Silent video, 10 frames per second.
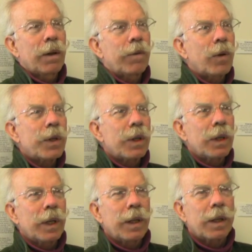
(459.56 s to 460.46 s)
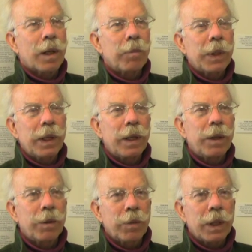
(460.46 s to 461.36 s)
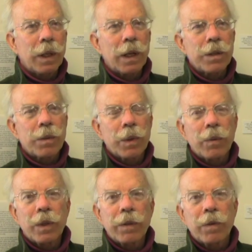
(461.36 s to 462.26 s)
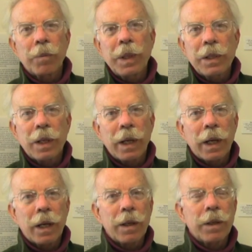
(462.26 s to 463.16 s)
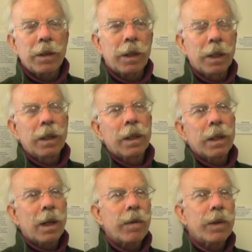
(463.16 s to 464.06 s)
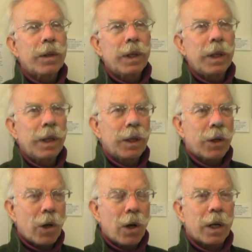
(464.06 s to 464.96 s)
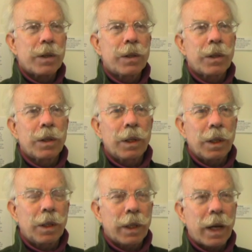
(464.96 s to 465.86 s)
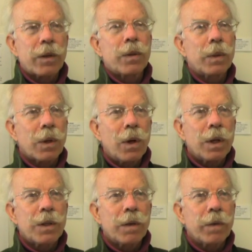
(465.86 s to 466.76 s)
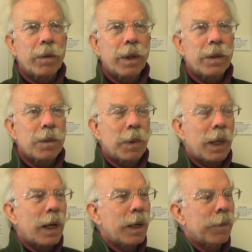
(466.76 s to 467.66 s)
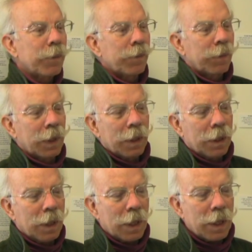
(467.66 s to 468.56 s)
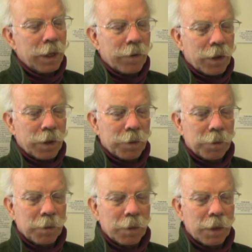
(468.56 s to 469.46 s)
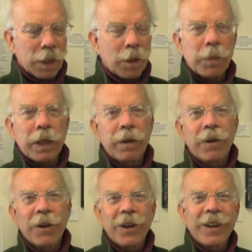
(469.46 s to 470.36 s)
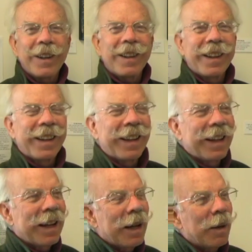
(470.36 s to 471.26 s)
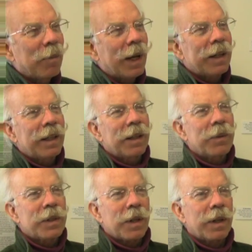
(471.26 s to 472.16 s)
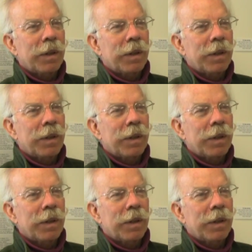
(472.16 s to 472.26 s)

Fortunately, the company realized what a wonderful piece they had and covered the cost, the actual cost overruns, but I never got a penny for it. But it was